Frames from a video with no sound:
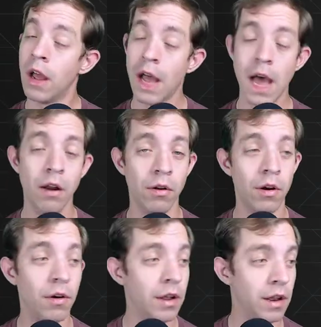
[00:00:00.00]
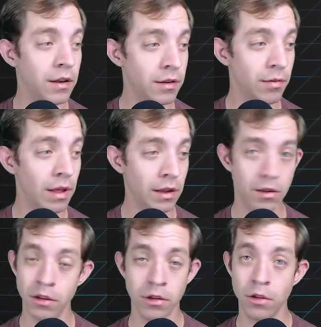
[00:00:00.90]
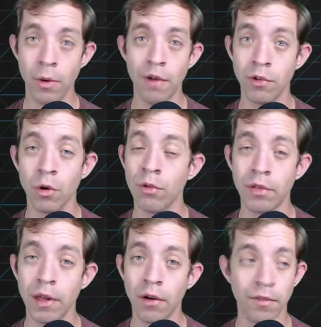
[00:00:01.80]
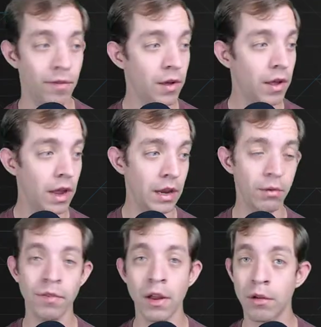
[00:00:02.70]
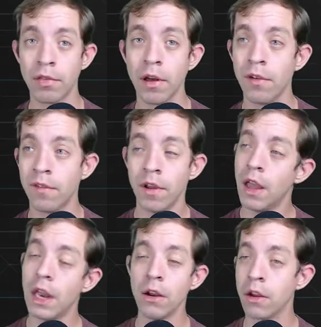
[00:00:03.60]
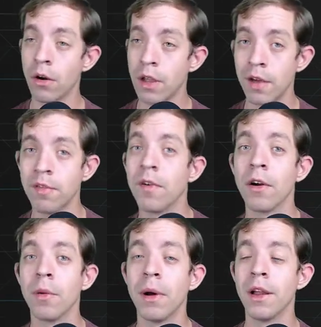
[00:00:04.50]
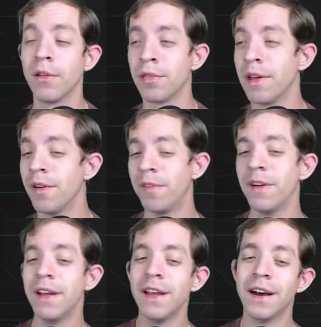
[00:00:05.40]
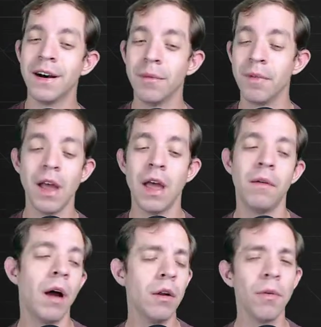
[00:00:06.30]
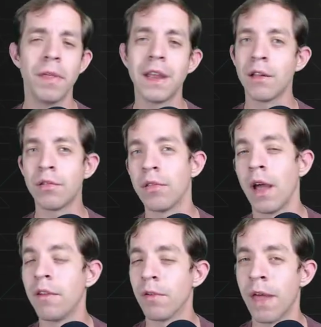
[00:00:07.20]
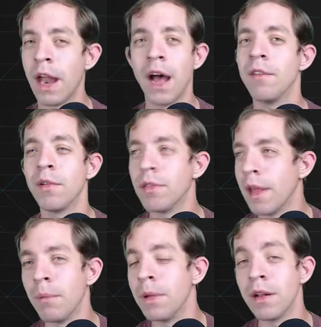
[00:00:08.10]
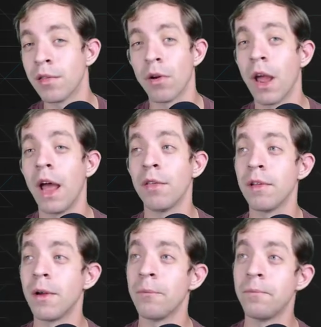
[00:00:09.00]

I don't know. And then like you have your own self and you invite yourself, and there you go, you have a fire all by yourself. I don't think it's designed for that. Obviously, I'm being sarcastic.